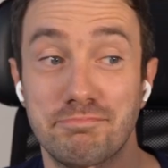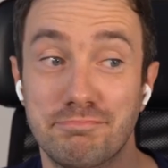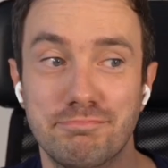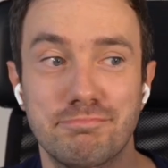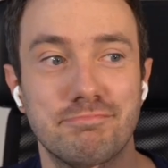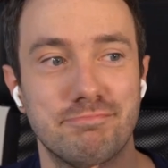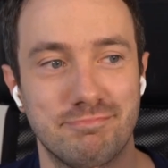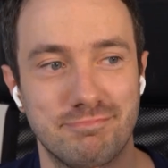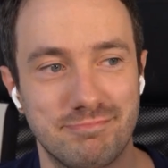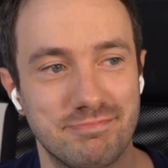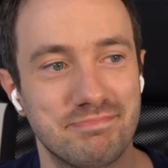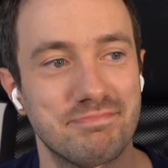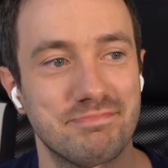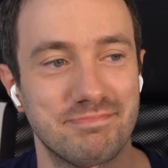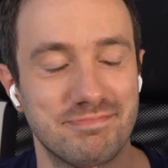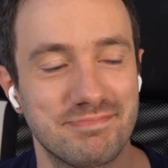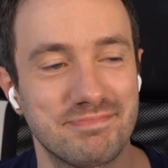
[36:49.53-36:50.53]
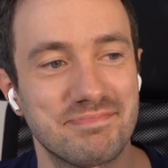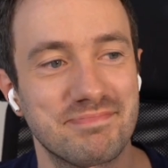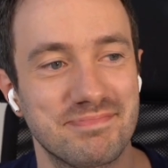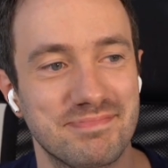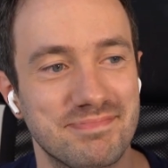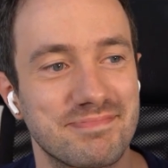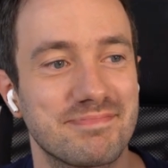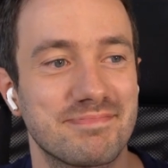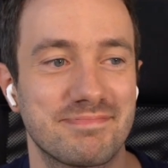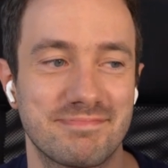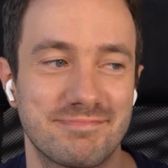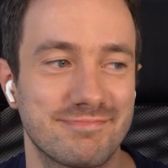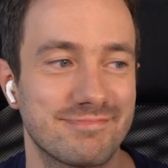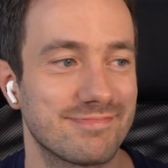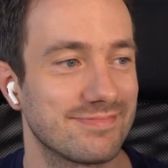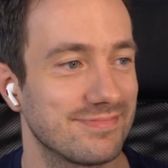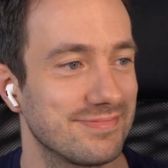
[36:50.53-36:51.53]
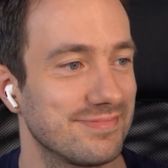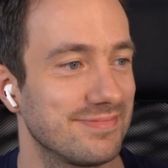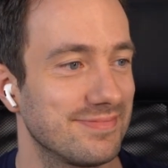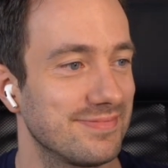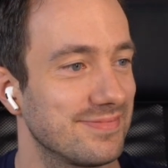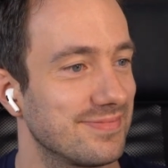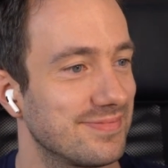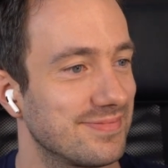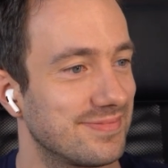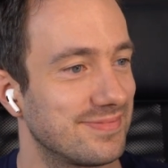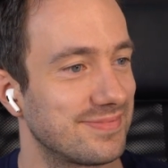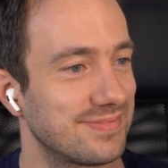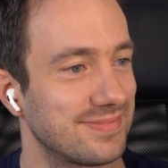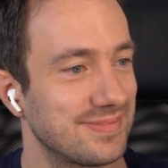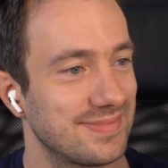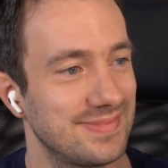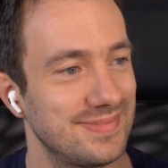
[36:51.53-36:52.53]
high quality information to our readers, which will